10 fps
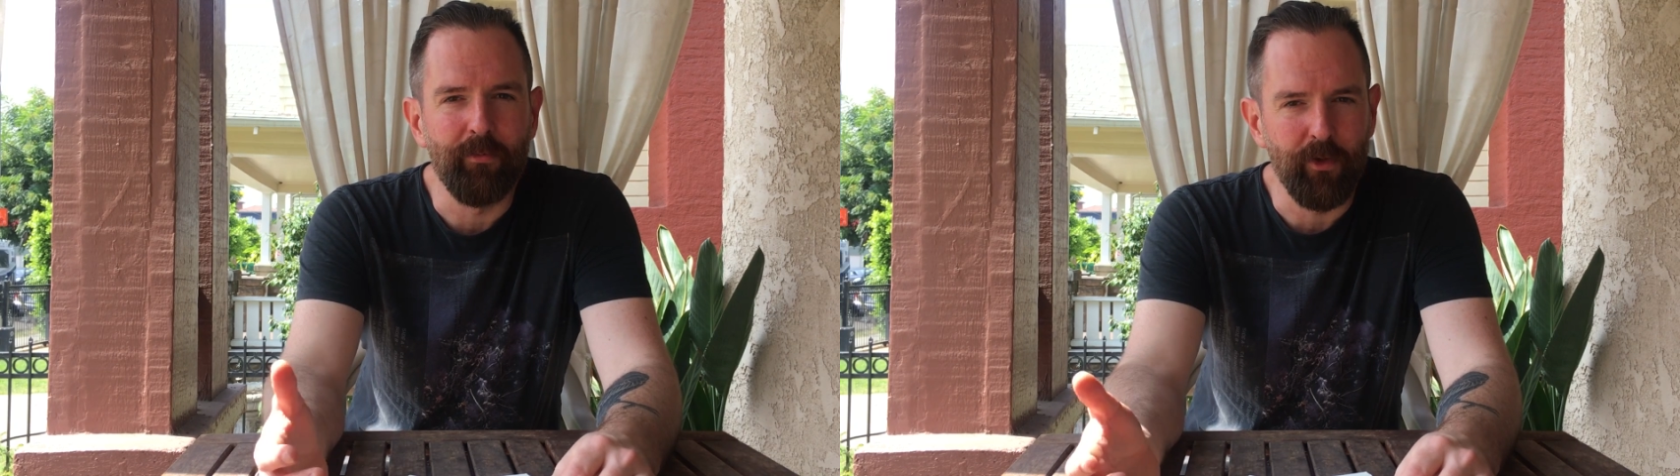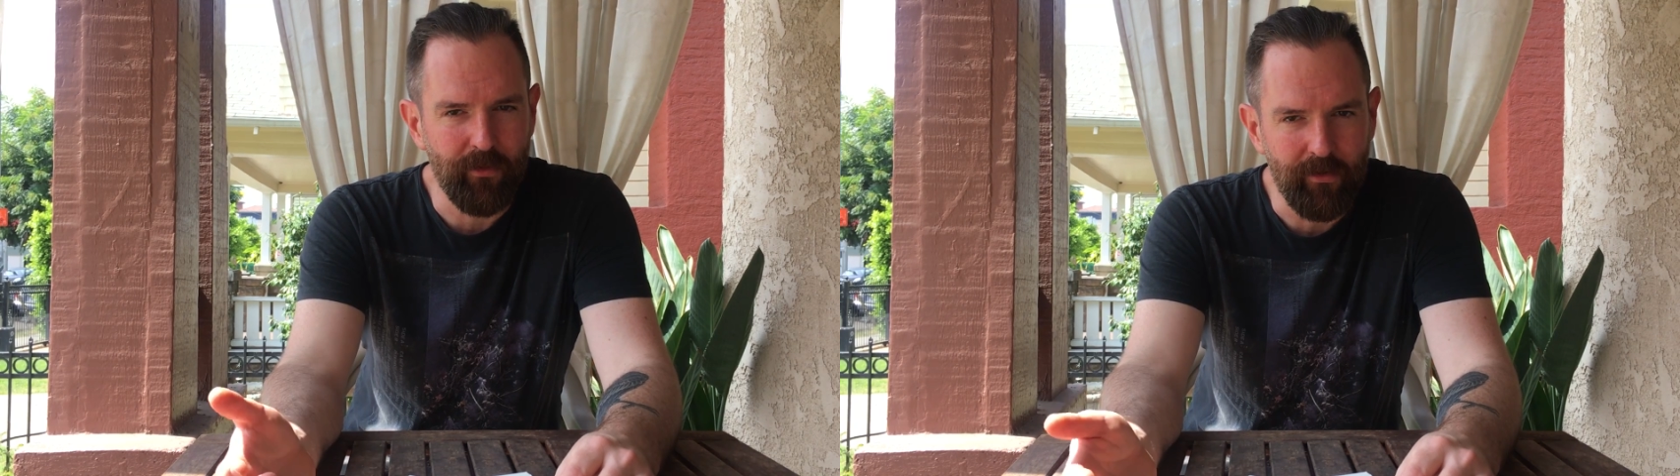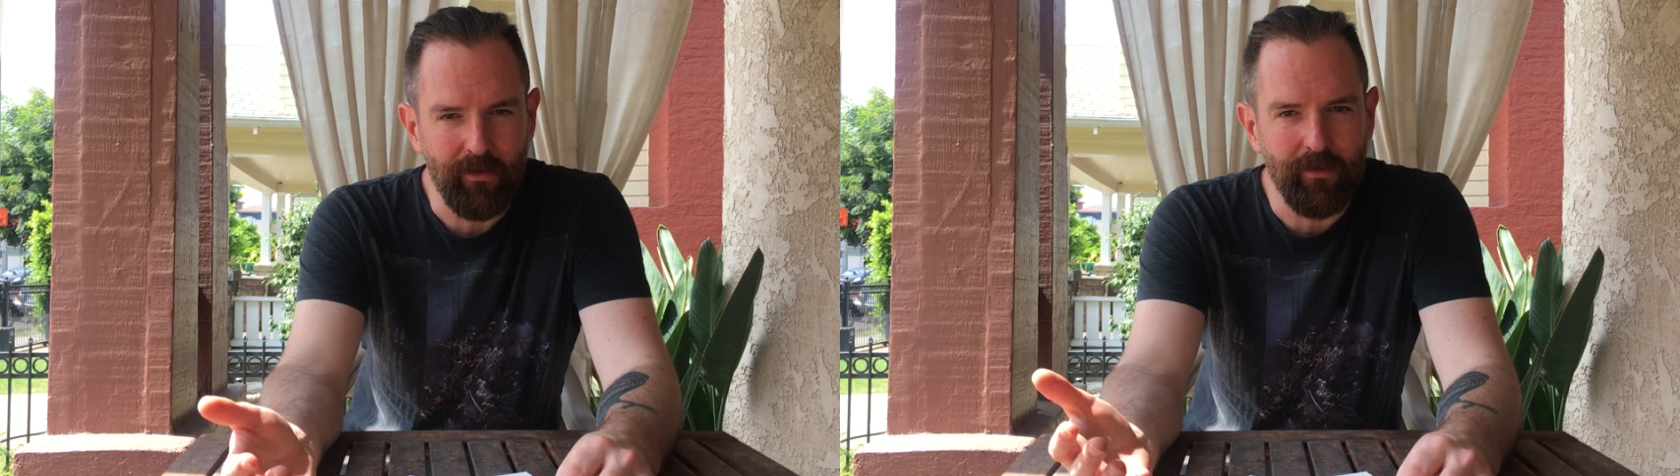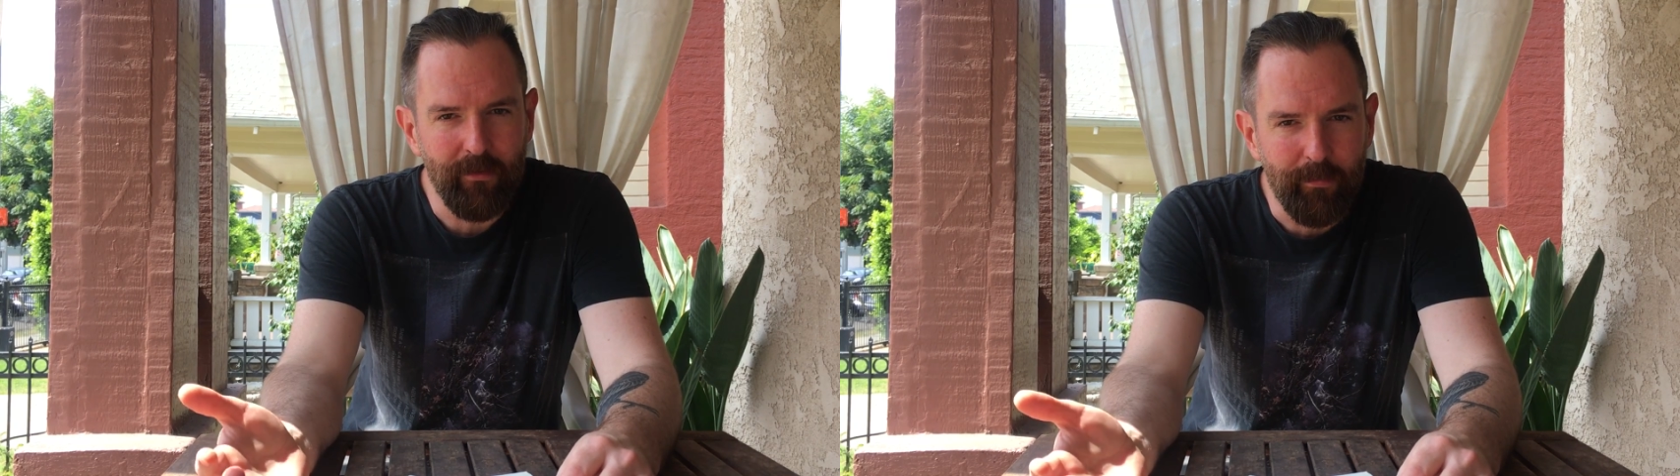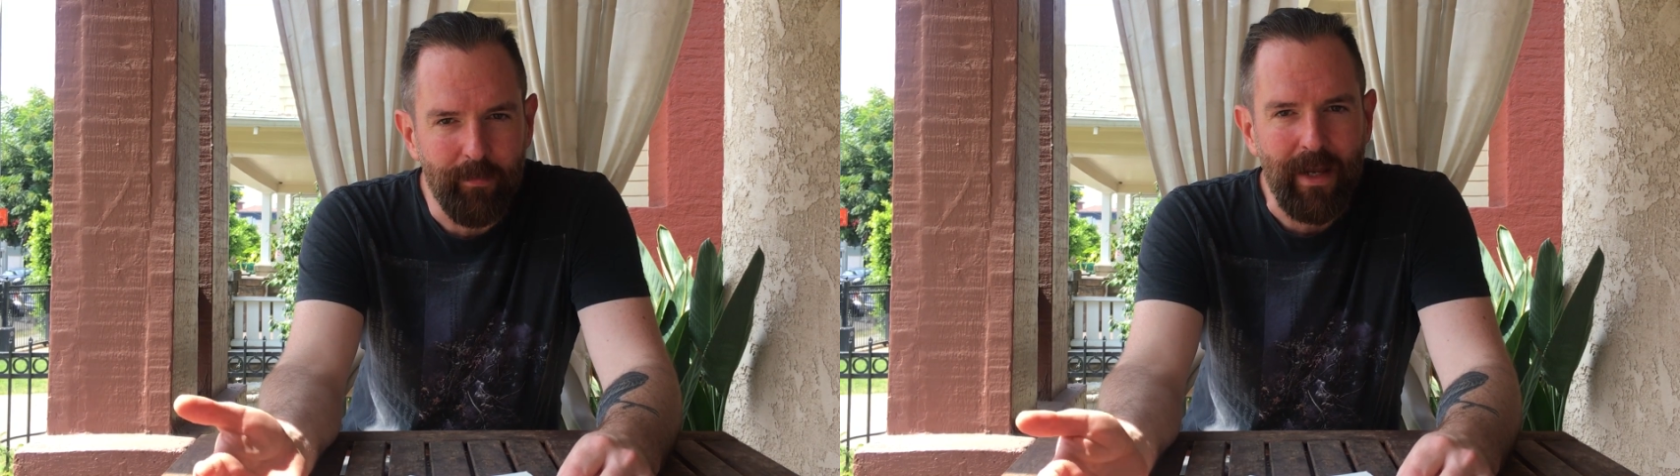musicians
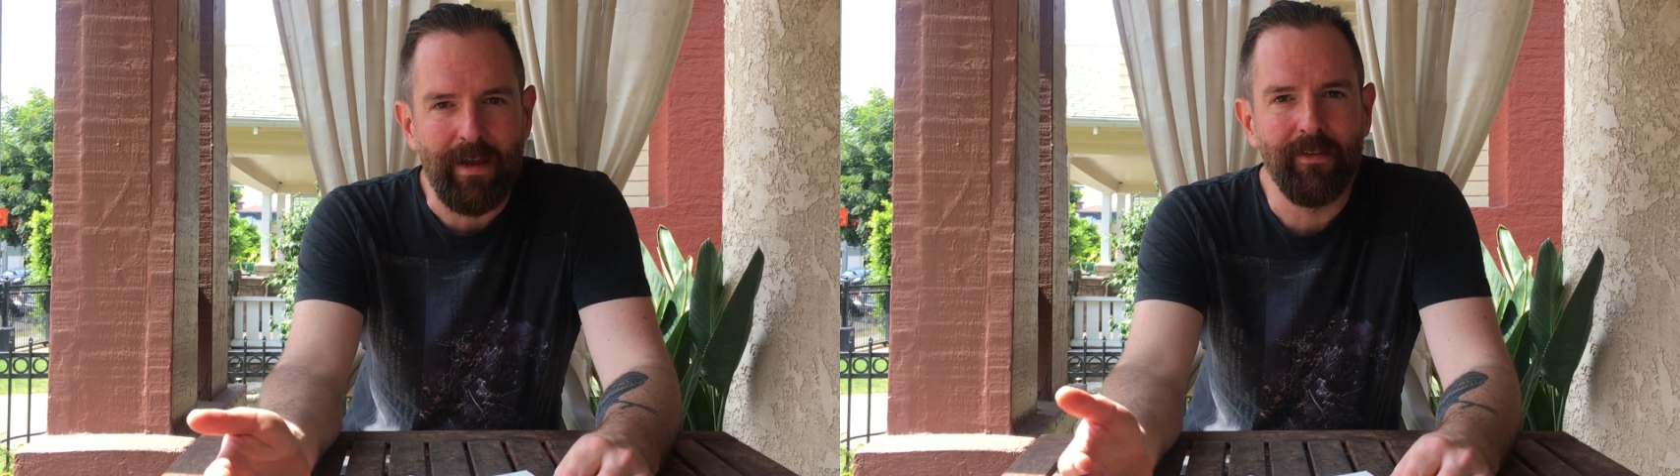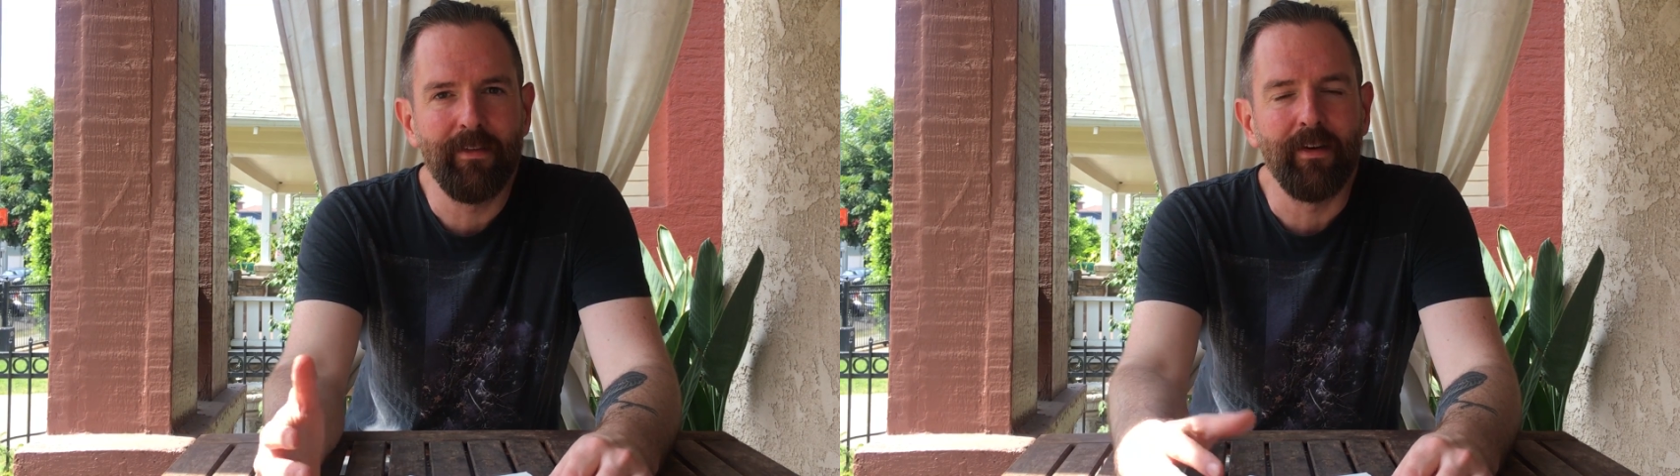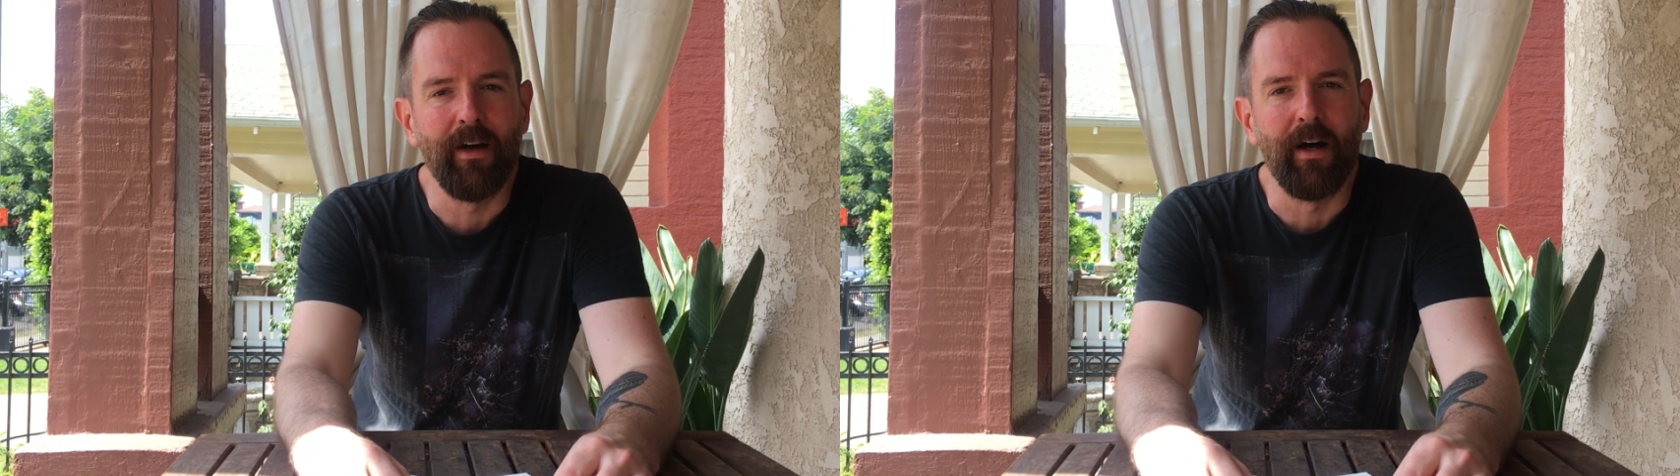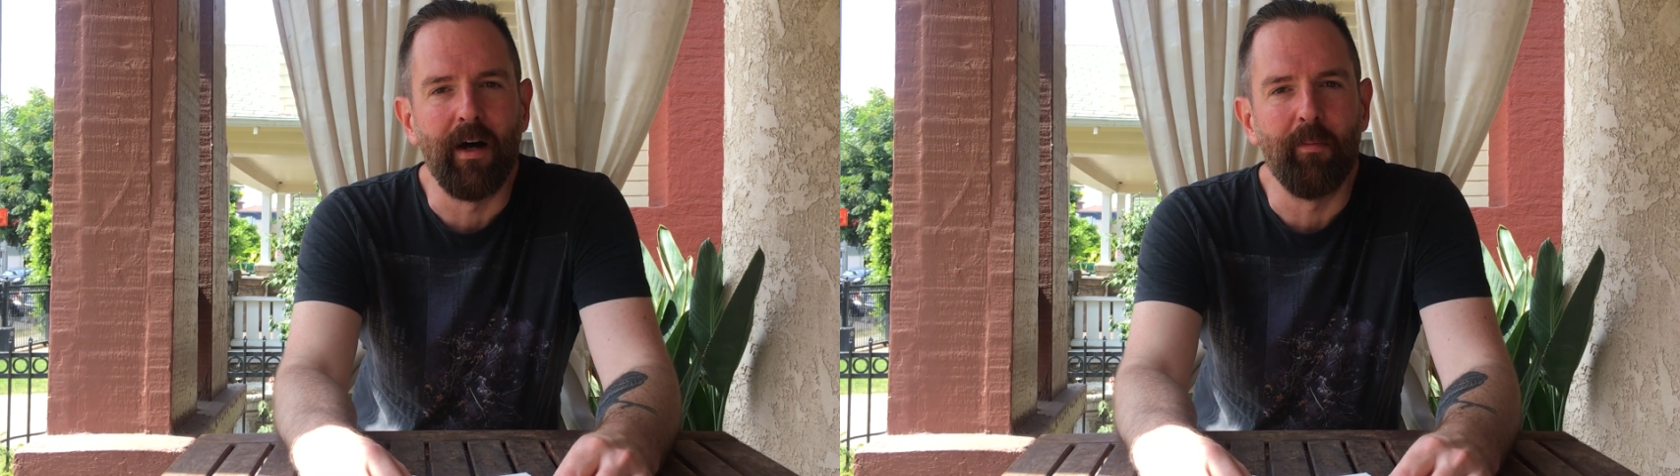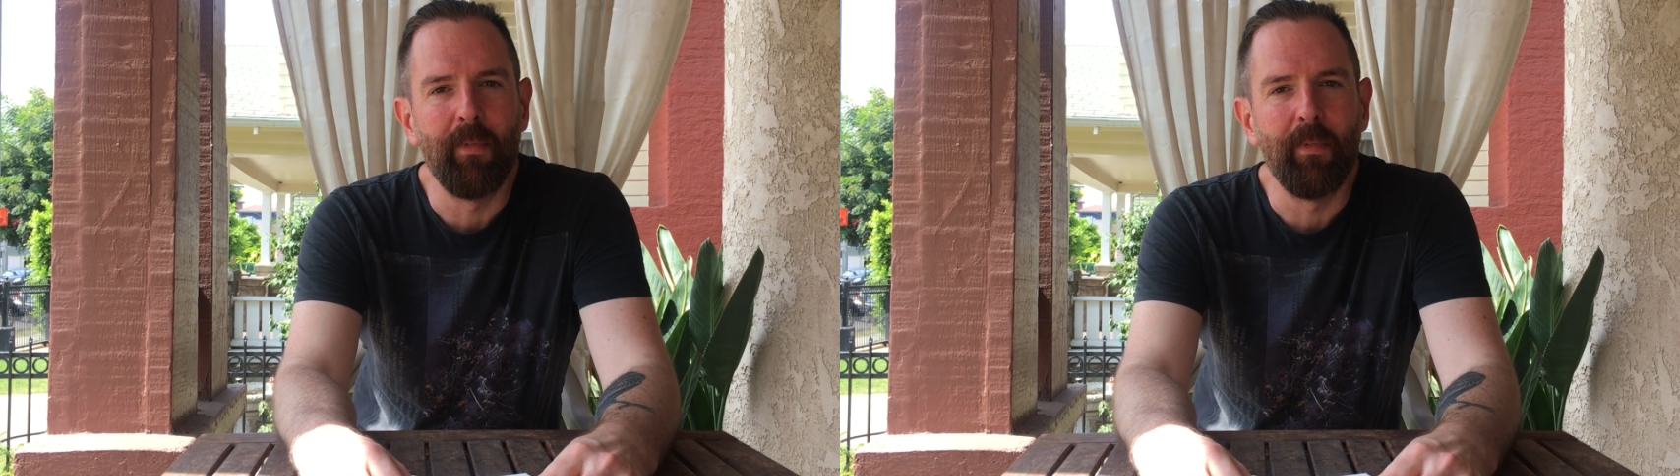band um,